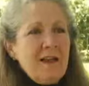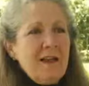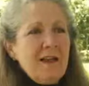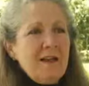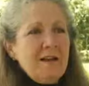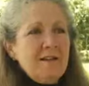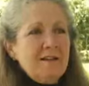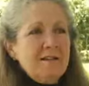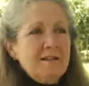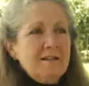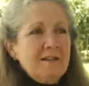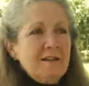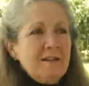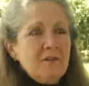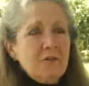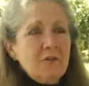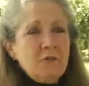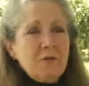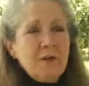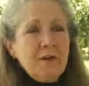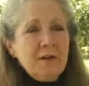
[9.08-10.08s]
as
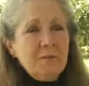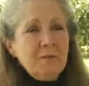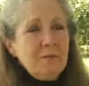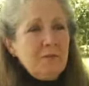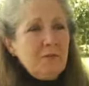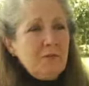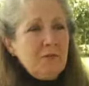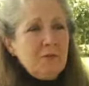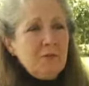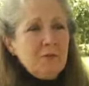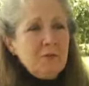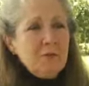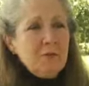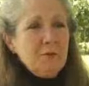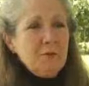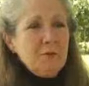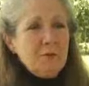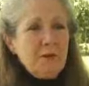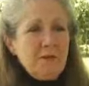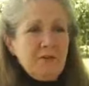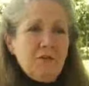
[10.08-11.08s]
a dream
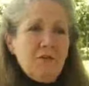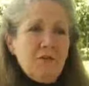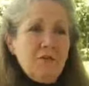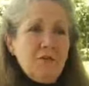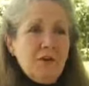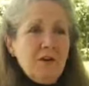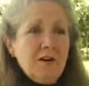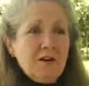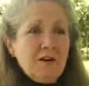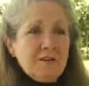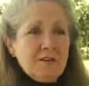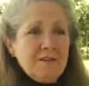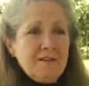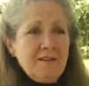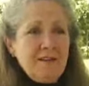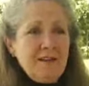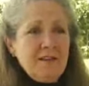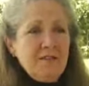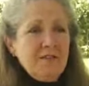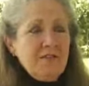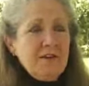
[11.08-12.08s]
to rescue dogs
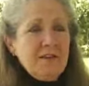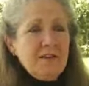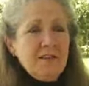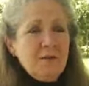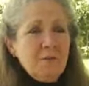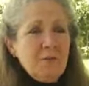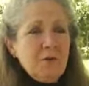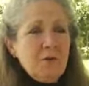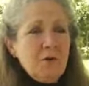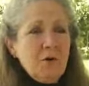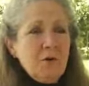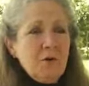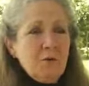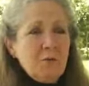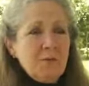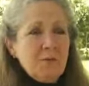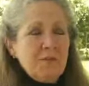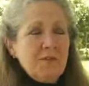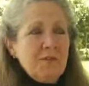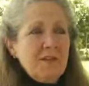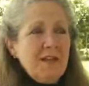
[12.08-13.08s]
and find them new
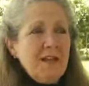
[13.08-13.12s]
homes.